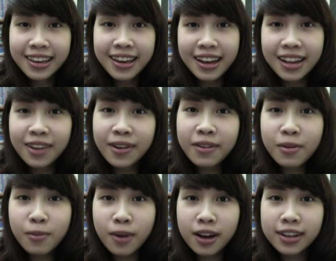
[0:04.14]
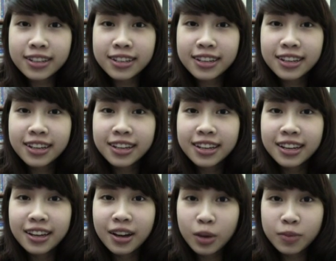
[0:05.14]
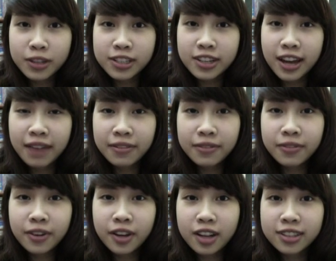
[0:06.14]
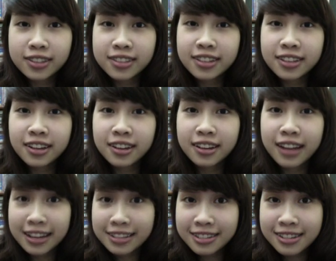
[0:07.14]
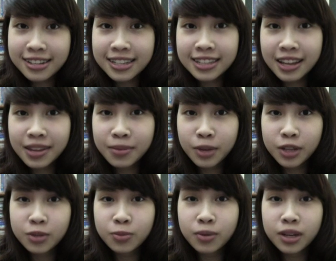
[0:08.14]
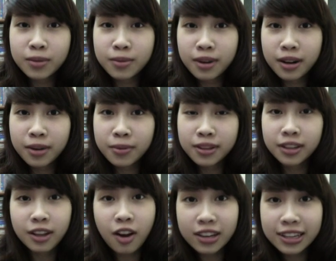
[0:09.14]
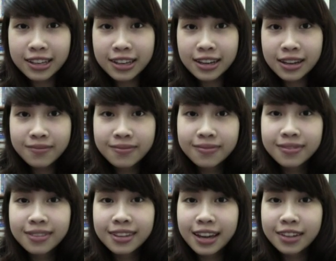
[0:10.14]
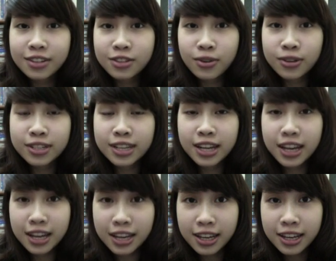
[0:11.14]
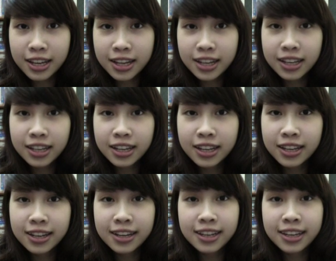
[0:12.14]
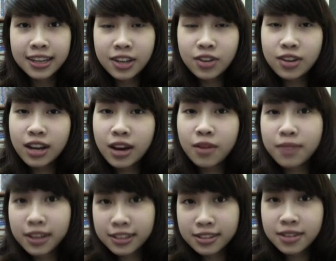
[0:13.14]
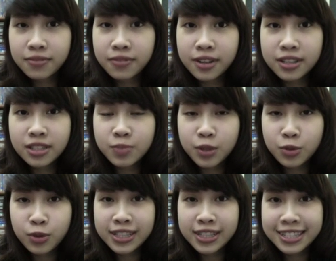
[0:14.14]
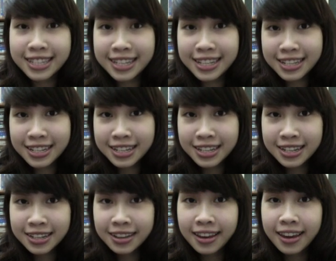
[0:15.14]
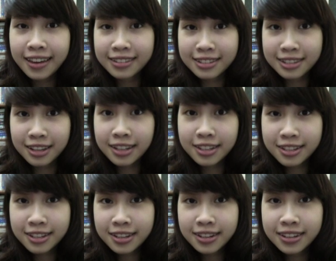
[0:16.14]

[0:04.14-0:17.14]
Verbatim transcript: Hello everyone! Hope that you haven't forgotten the last lesson which we work with long E and short E. Can you now make the difference between seat and sit?